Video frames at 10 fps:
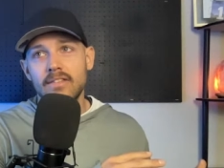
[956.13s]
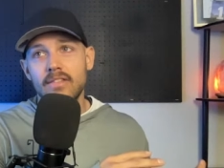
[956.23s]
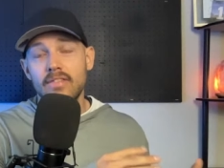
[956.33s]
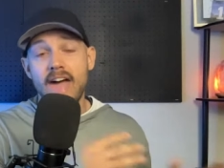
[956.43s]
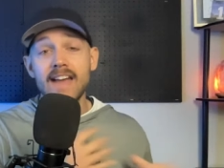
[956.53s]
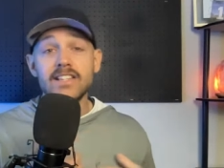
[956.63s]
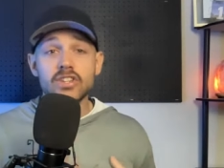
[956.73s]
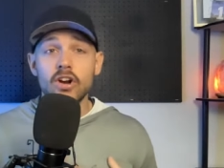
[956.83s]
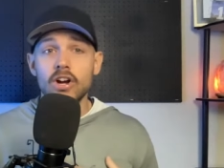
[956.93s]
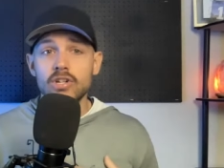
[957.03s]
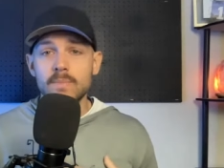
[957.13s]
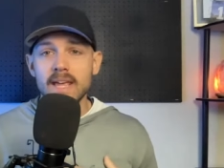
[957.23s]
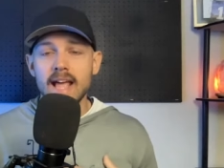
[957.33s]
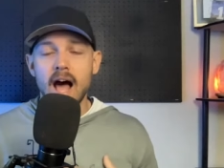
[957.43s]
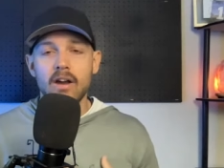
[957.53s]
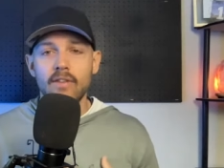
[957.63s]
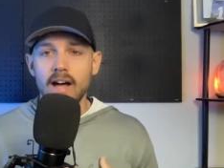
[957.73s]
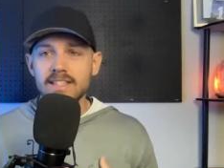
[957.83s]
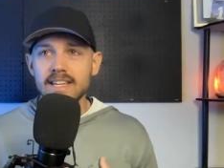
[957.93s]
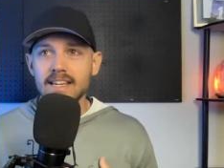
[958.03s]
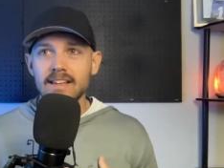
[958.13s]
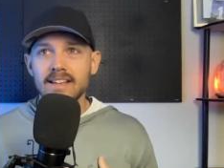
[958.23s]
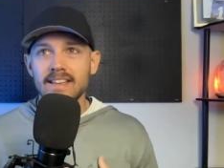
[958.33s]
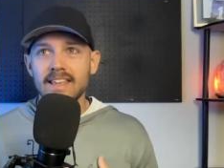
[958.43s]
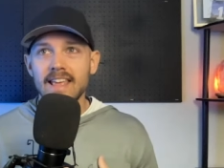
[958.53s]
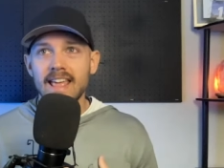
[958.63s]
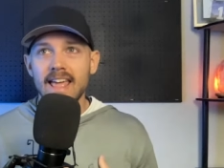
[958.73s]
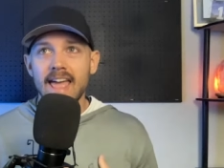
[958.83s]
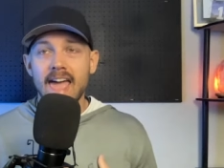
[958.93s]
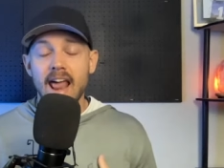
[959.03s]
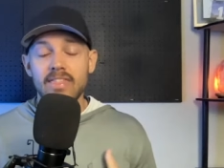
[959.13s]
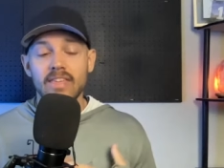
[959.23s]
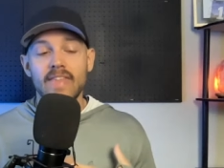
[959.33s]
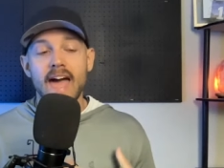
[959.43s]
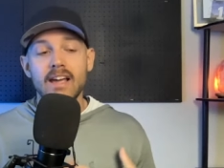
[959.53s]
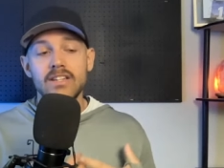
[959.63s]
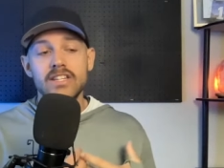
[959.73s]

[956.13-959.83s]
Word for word: that discouraged me out of hunting. And I think that could